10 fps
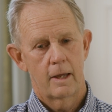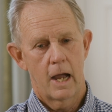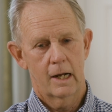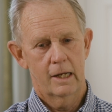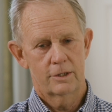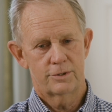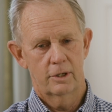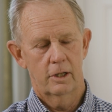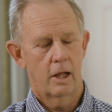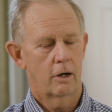I guess in
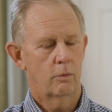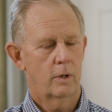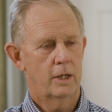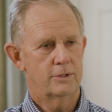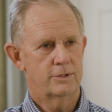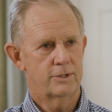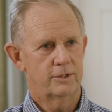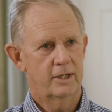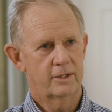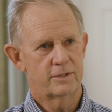a lot of ways it's a
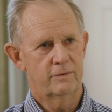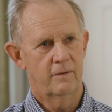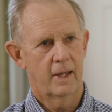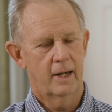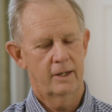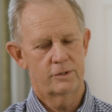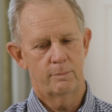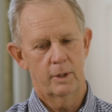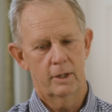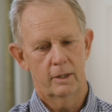disadvantage,
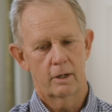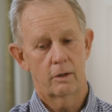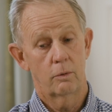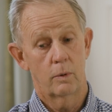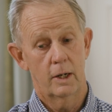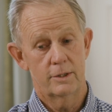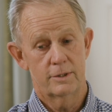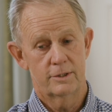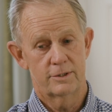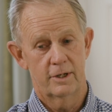but in other
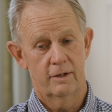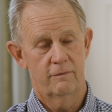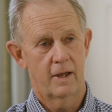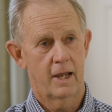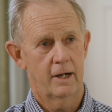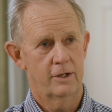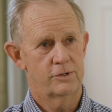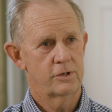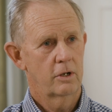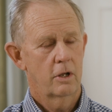ways it's an
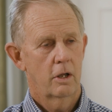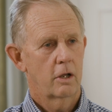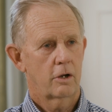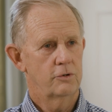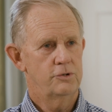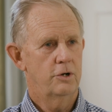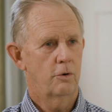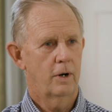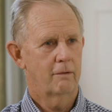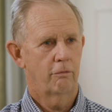advantage because you
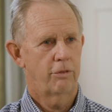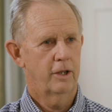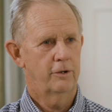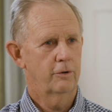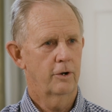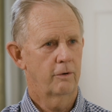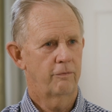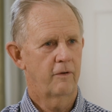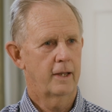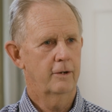don't ever think you're going to
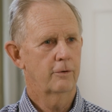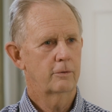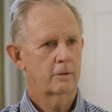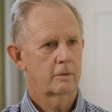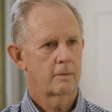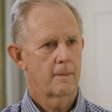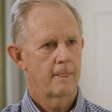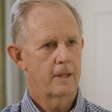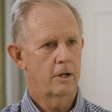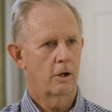fail.
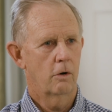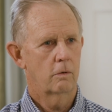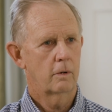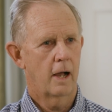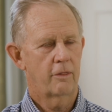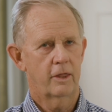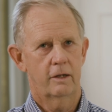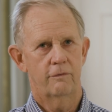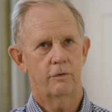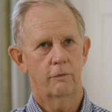You know, I
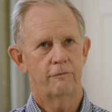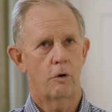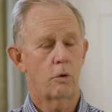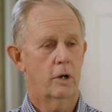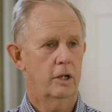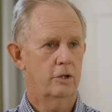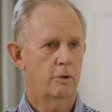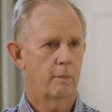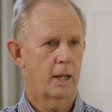think if you're 40 and you